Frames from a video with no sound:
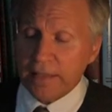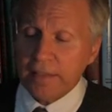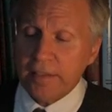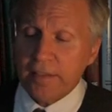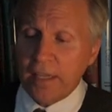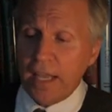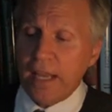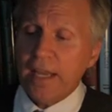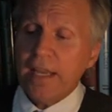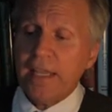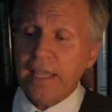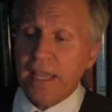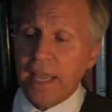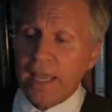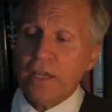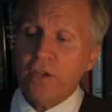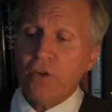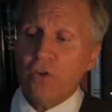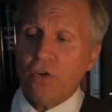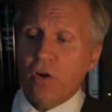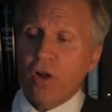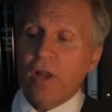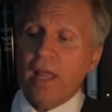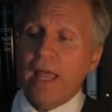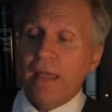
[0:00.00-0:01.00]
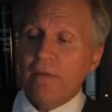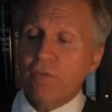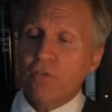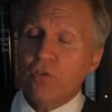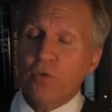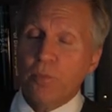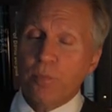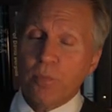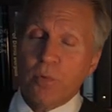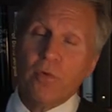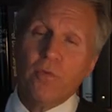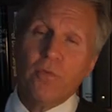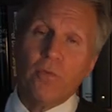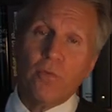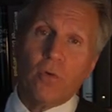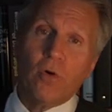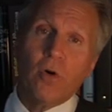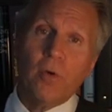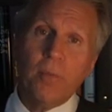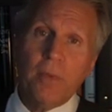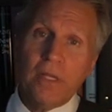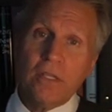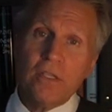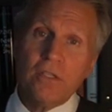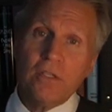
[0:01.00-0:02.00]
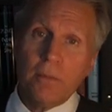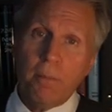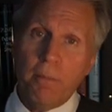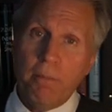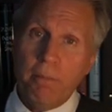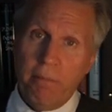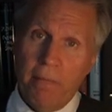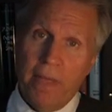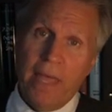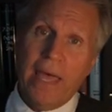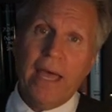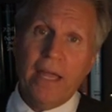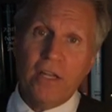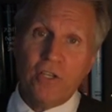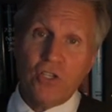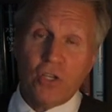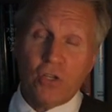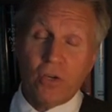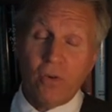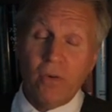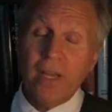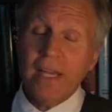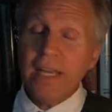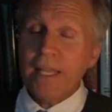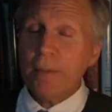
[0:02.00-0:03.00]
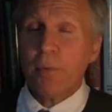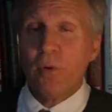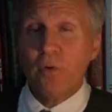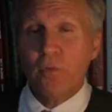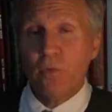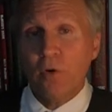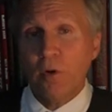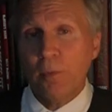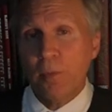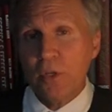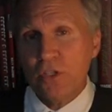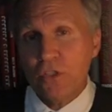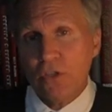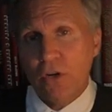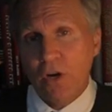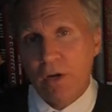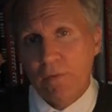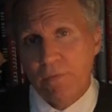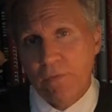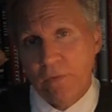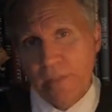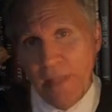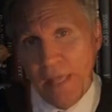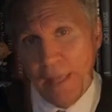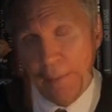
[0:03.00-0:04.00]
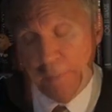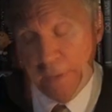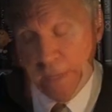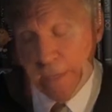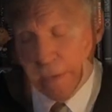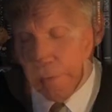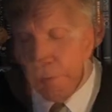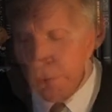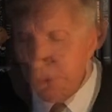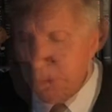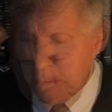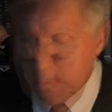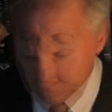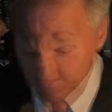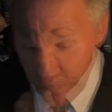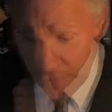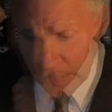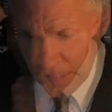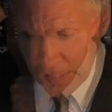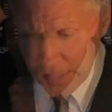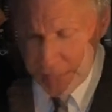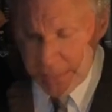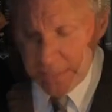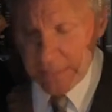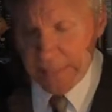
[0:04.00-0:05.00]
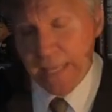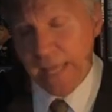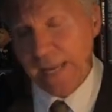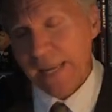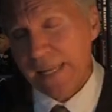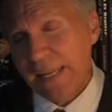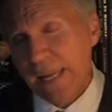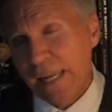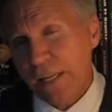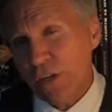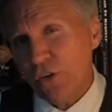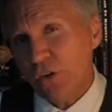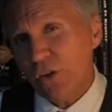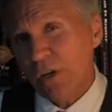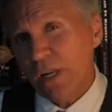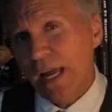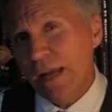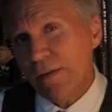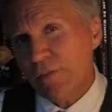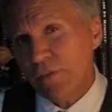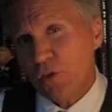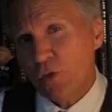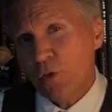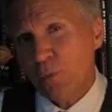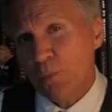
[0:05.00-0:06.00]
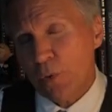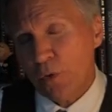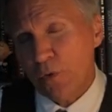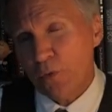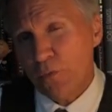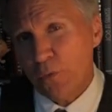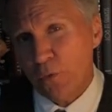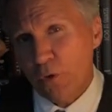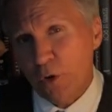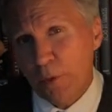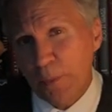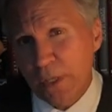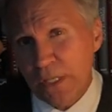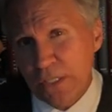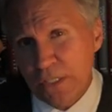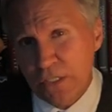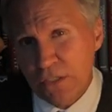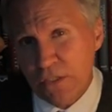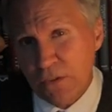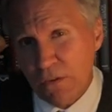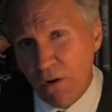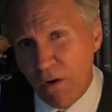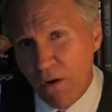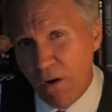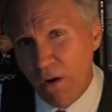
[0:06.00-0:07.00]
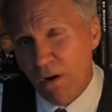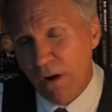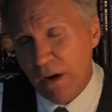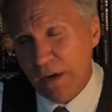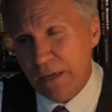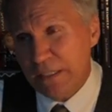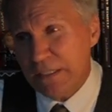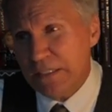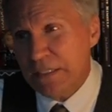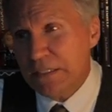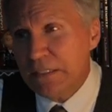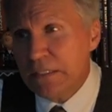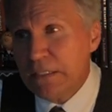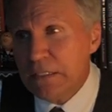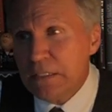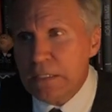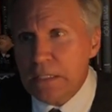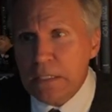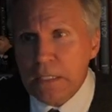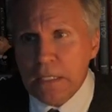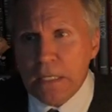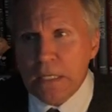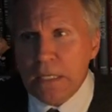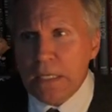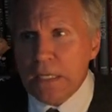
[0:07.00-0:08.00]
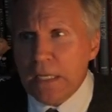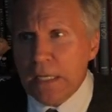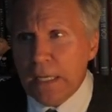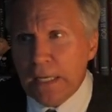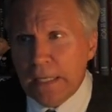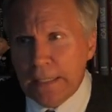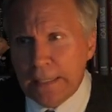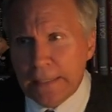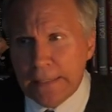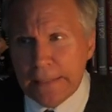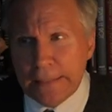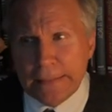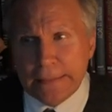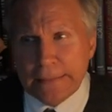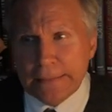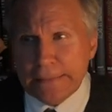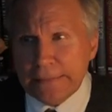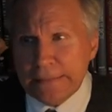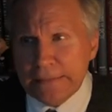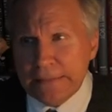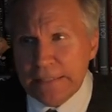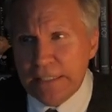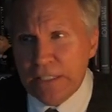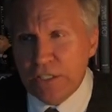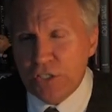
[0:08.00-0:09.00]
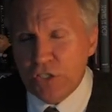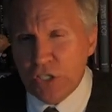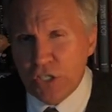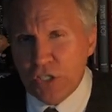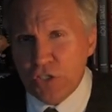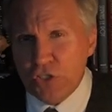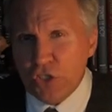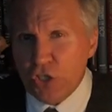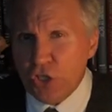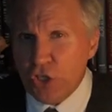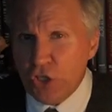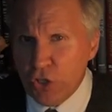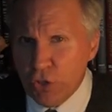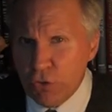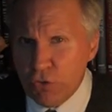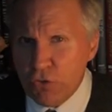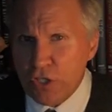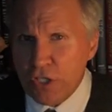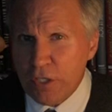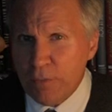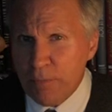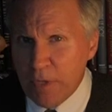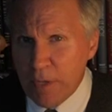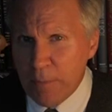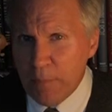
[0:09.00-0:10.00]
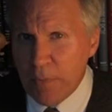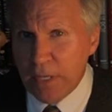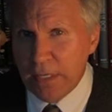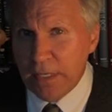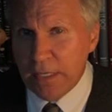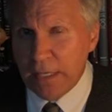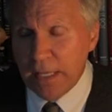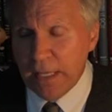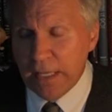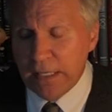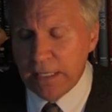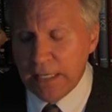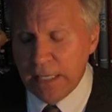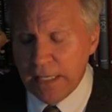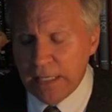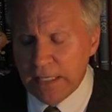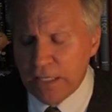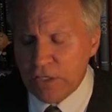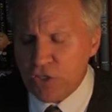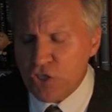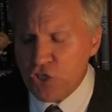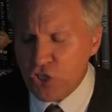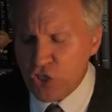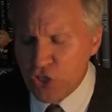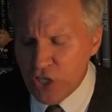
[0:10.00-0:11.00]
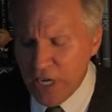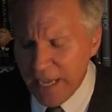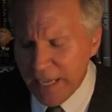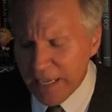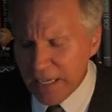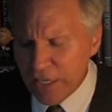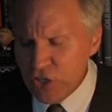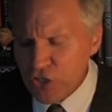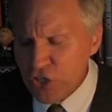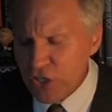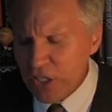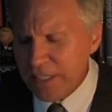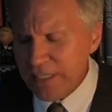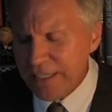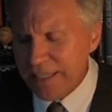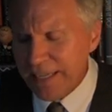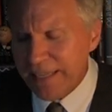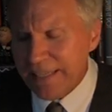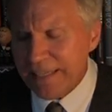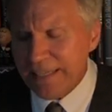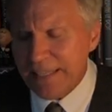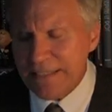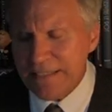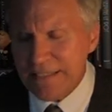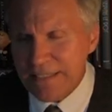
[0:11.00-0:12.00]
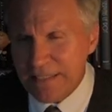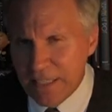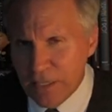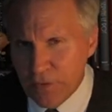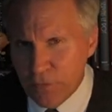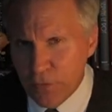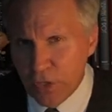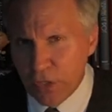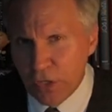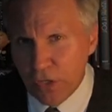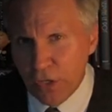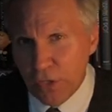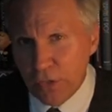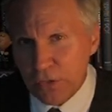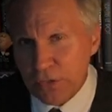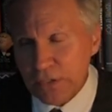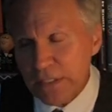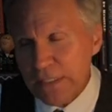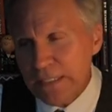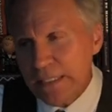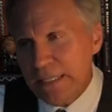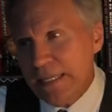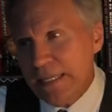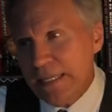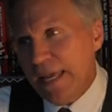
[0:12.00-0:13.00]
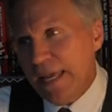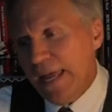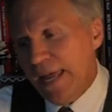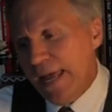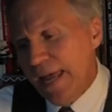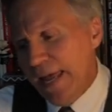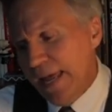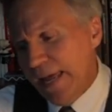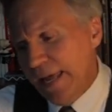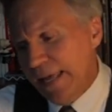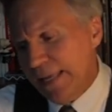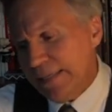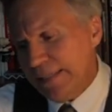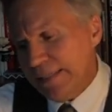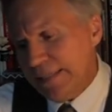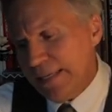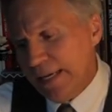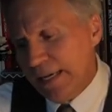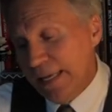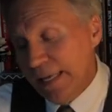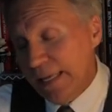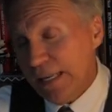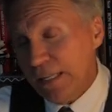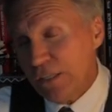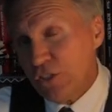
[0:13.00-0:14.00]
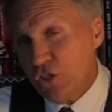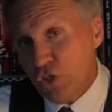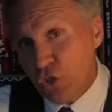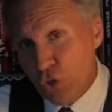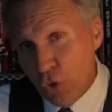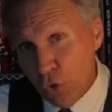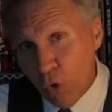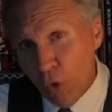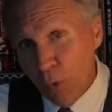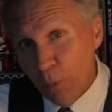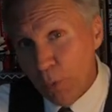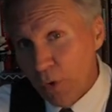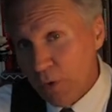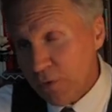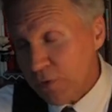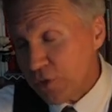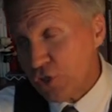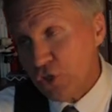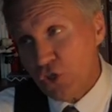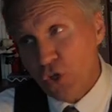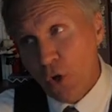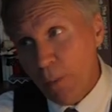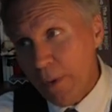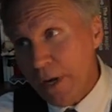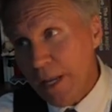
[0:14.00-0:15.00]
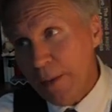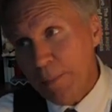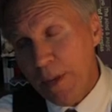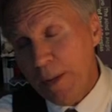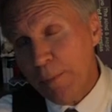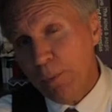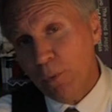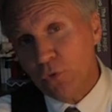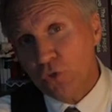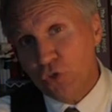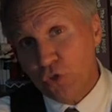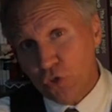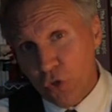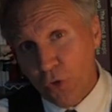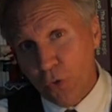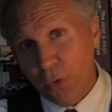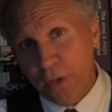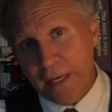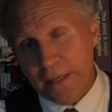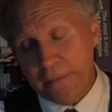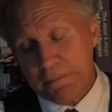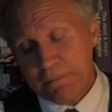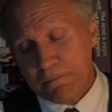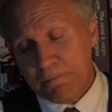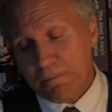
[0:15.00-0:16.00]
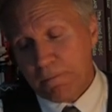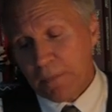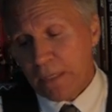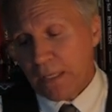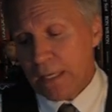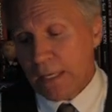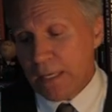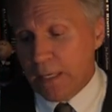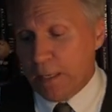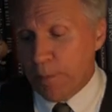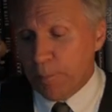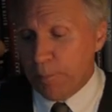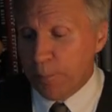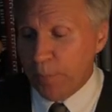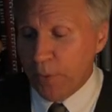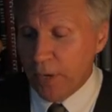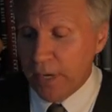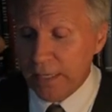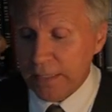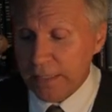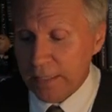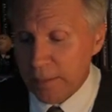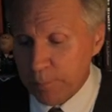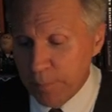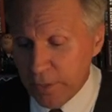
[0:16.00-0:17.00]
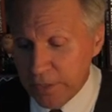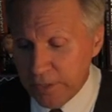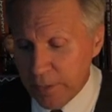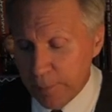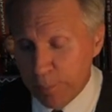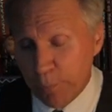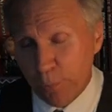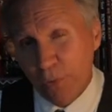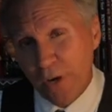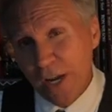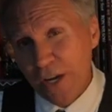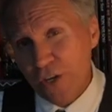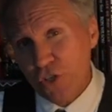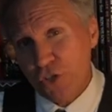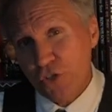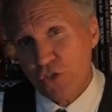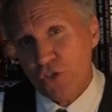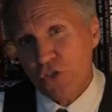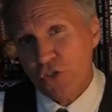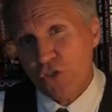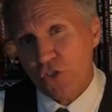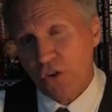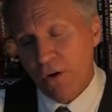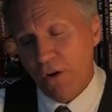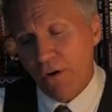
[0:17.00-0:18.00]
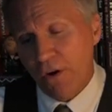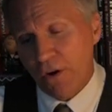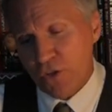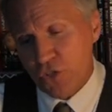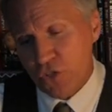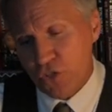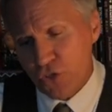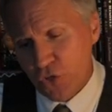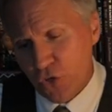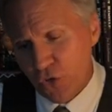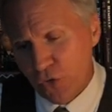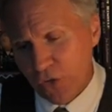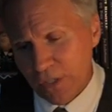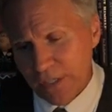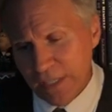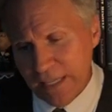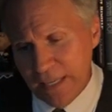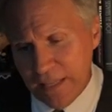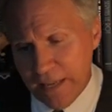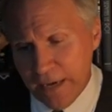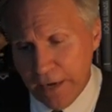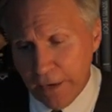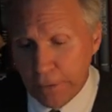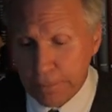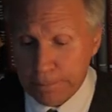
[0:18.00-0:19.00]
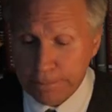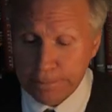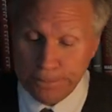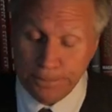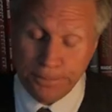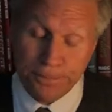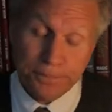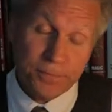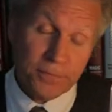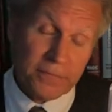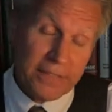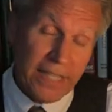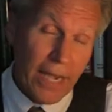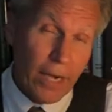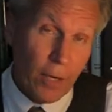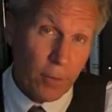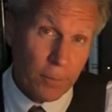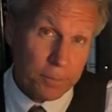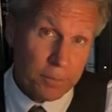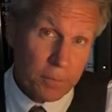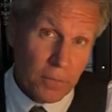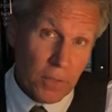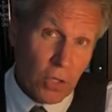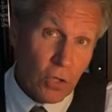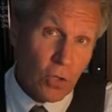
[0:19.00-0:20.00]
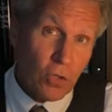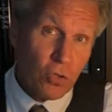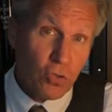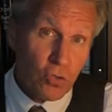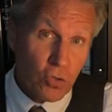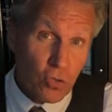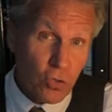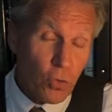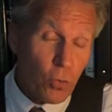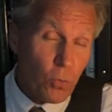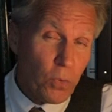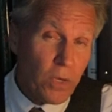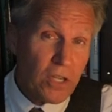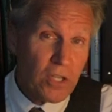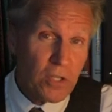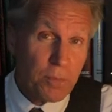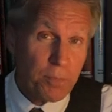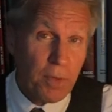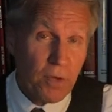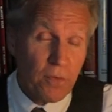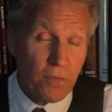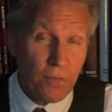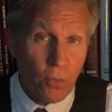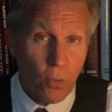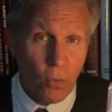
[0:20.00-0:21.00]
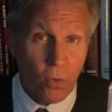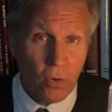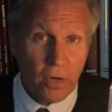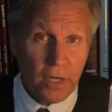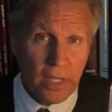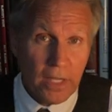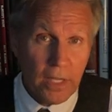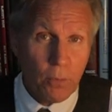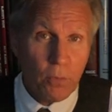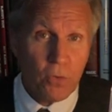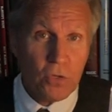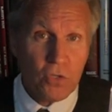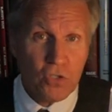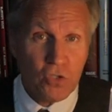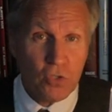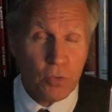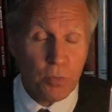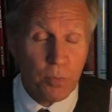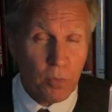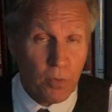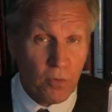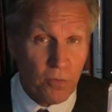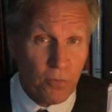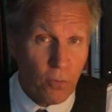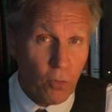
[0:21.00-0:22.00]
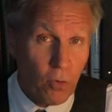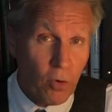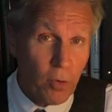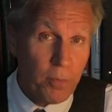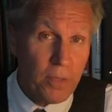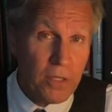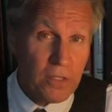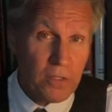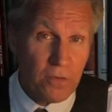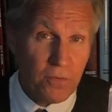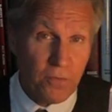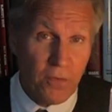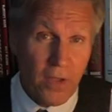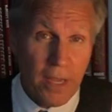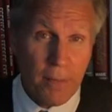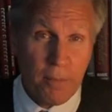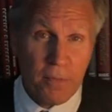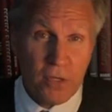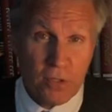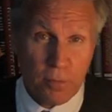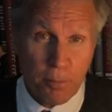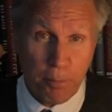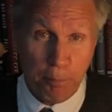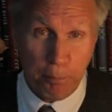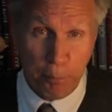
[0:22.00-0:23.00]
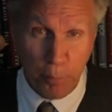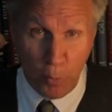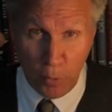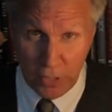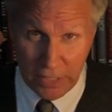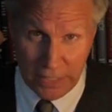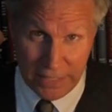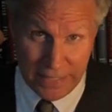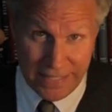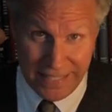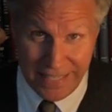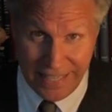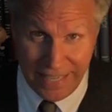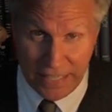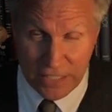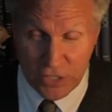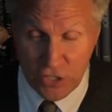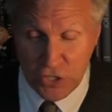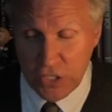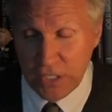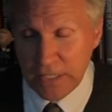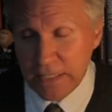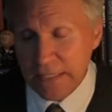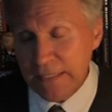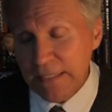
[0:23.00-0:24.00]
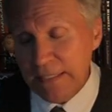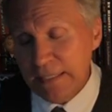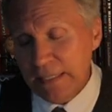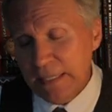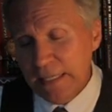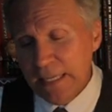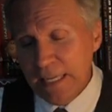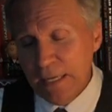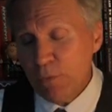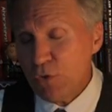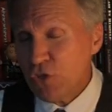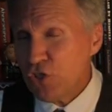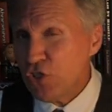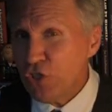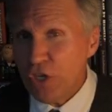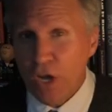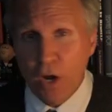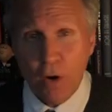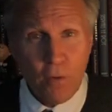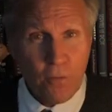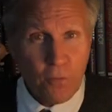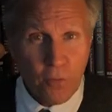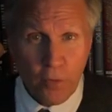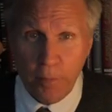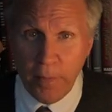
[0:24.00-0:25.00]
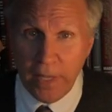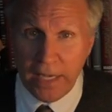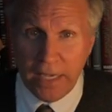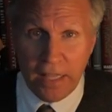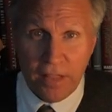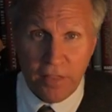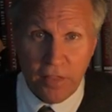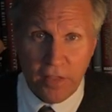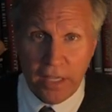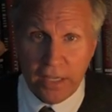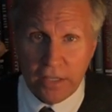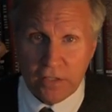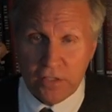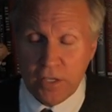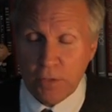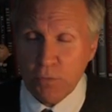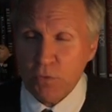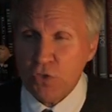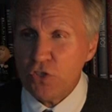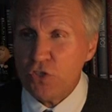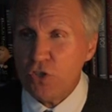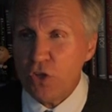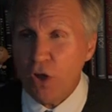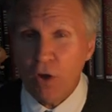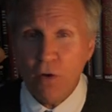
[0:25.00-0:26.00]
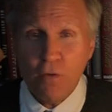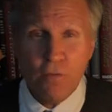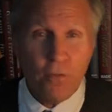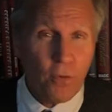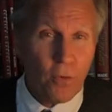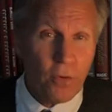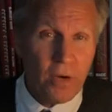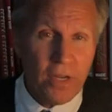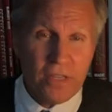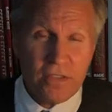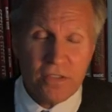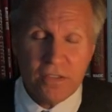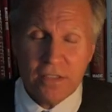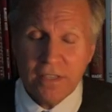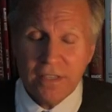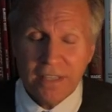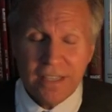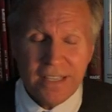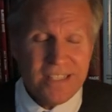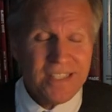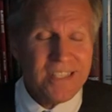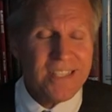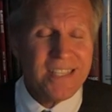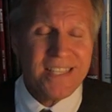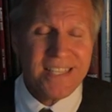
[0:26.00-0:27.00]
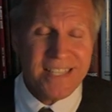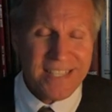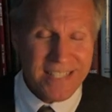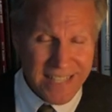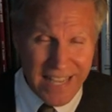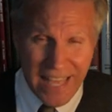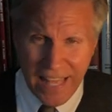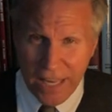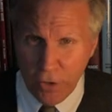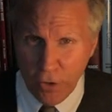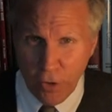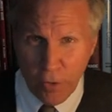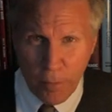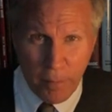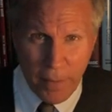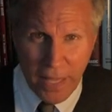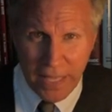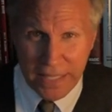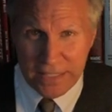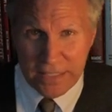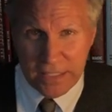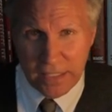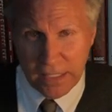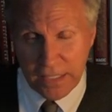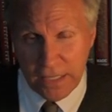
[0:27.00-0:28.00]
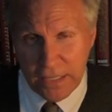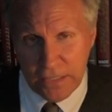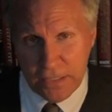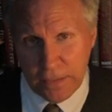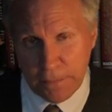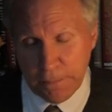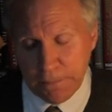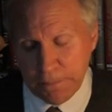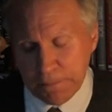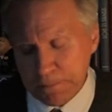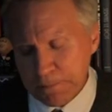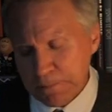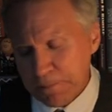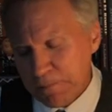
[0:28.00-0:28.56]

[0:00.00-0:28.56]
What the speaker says: dedicate your life to performance magic, or any performance art for that matter, to dedicate your life to performance art is a huge commitment, and it's challenging, and it's difficult, and it's doable. So many people do it, but the pressures are certainly there. Now, 2 weeks before he was to perform his famous bullet catch, he was known for many things. He was known for his stellar mentalism,